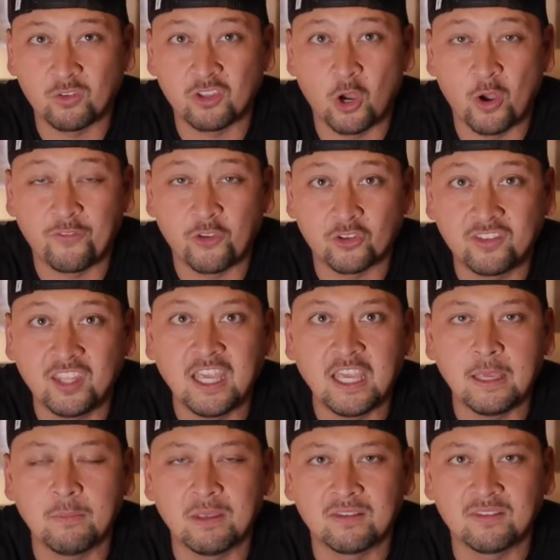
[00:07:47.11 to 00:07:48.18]
So if your
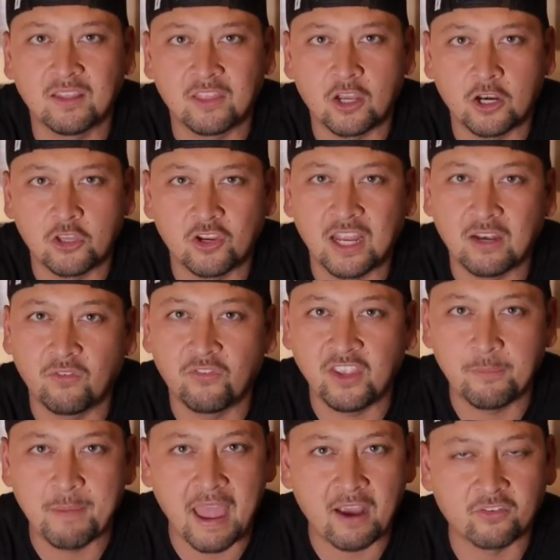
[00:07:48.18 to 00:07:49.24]
team is sitting there and you're getting
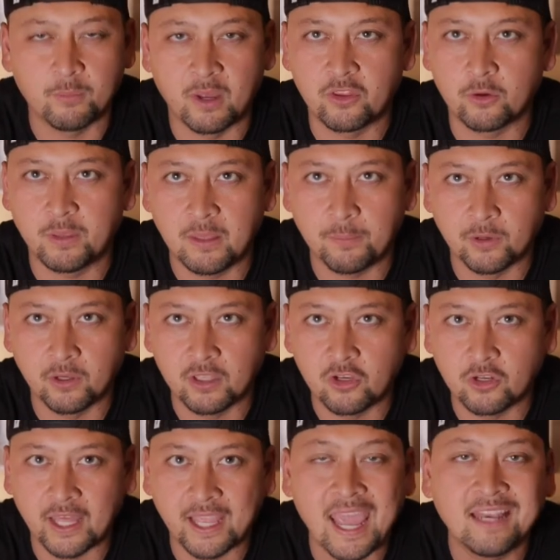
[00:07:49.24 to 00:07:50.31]
feedback from other people and
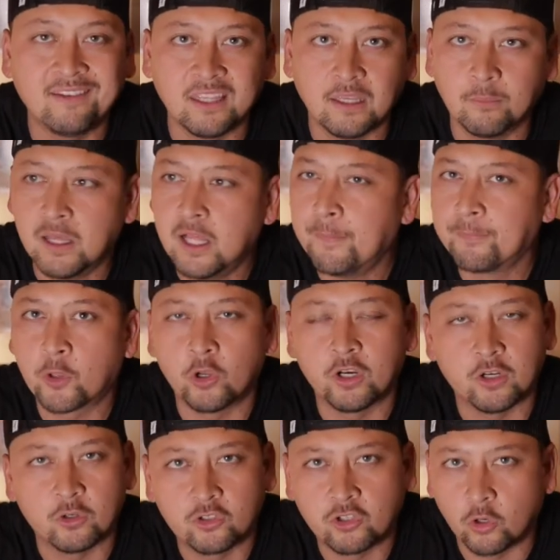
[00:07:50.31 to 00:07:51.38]
you're like, hey, team, go
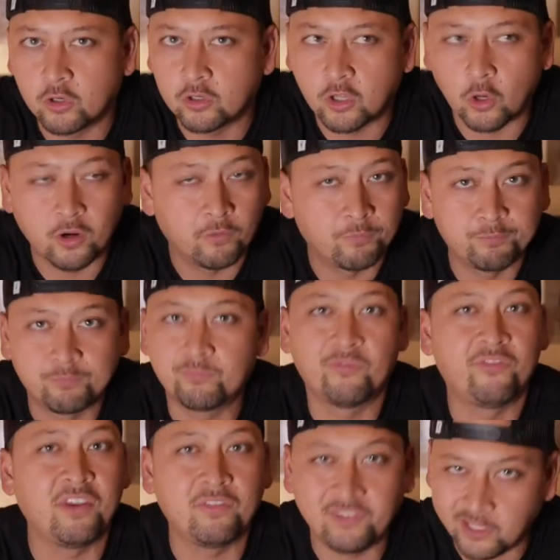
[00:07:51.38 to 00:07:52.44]
to
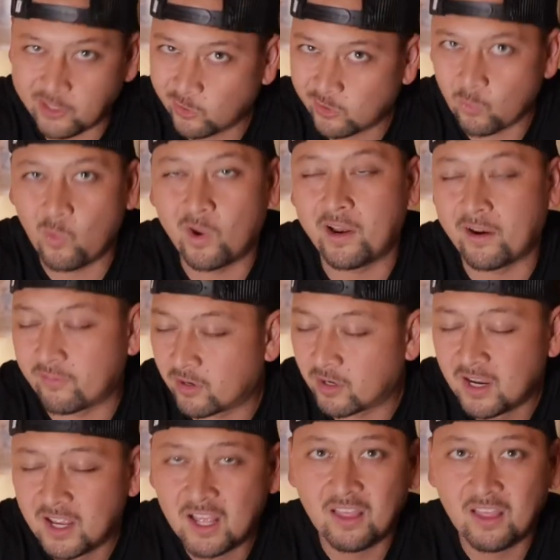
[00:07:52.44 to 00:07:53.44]
50, go to whatever,